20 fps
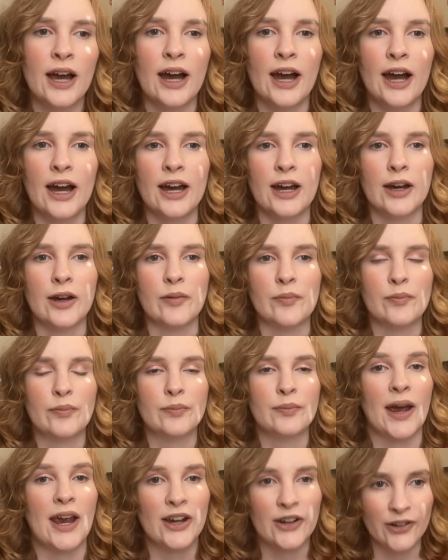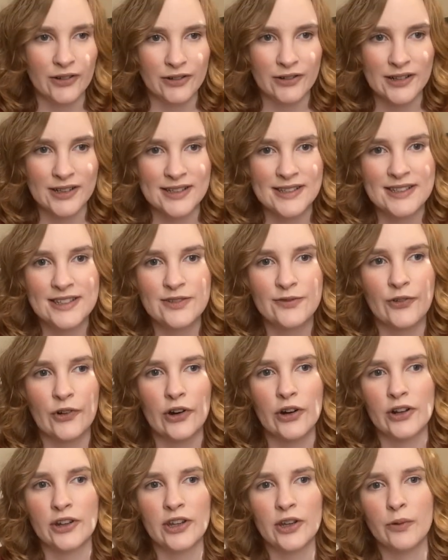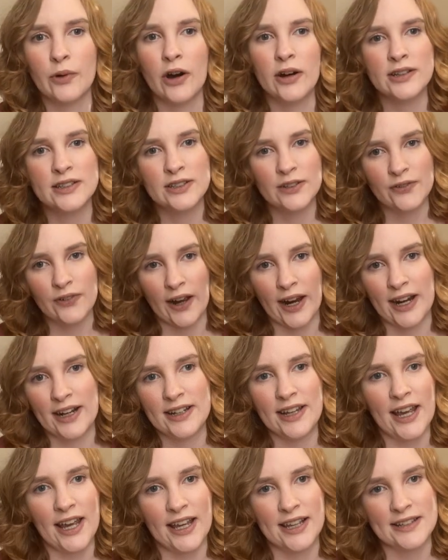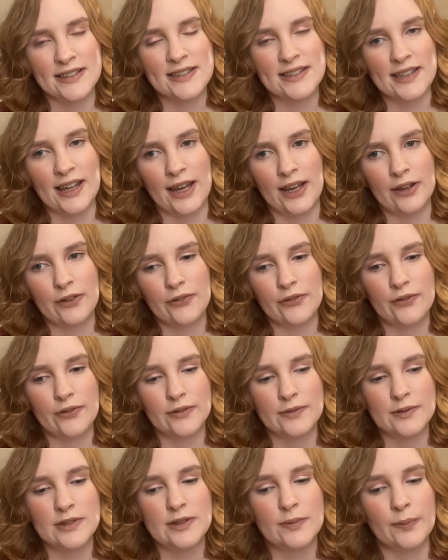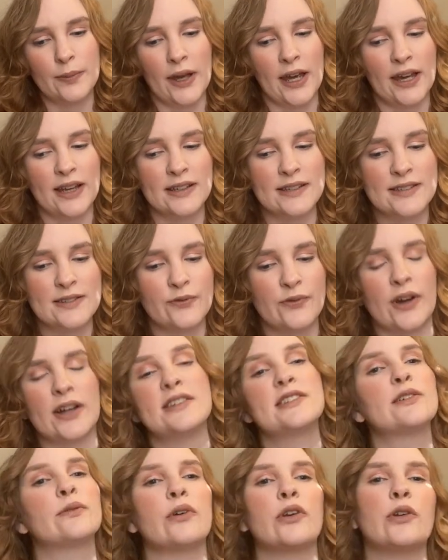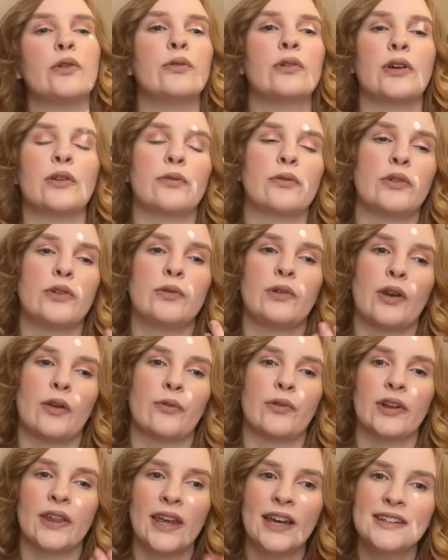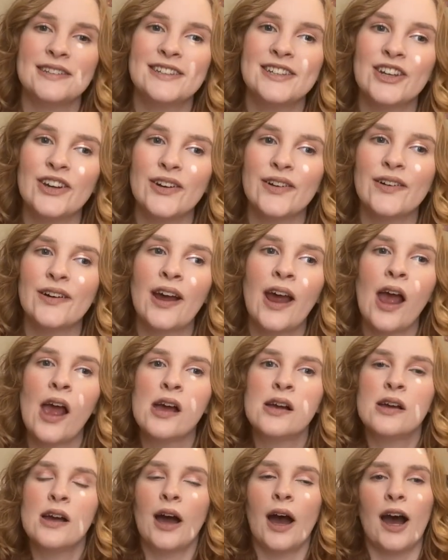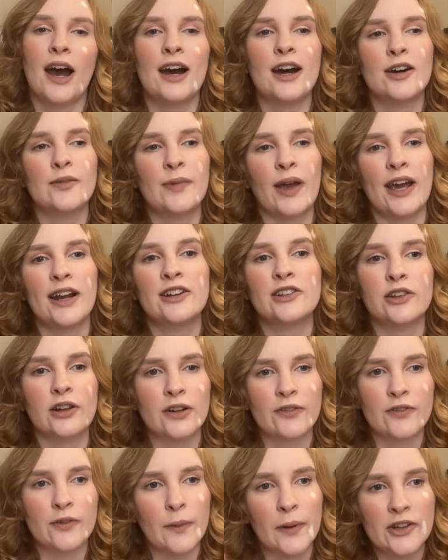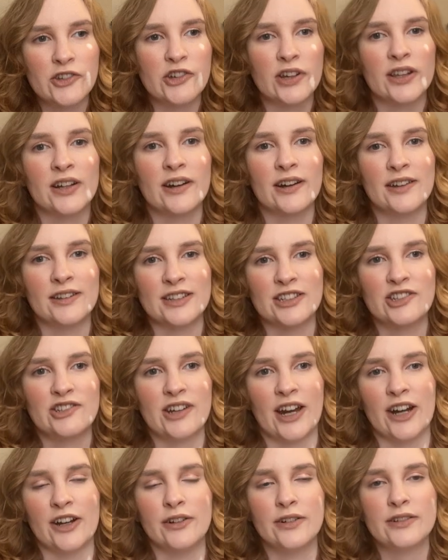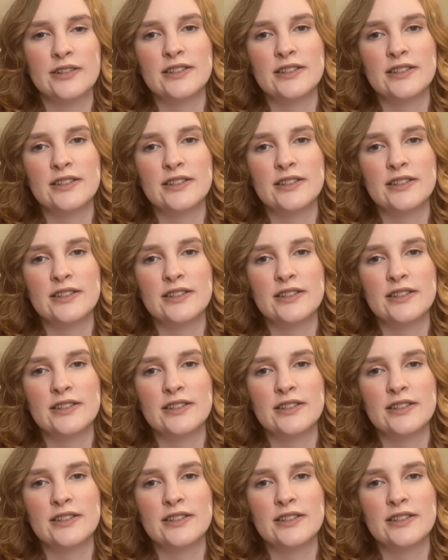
My goal is for you all to find a safe space, find someone who you can relate to, and learn from each other on this channel.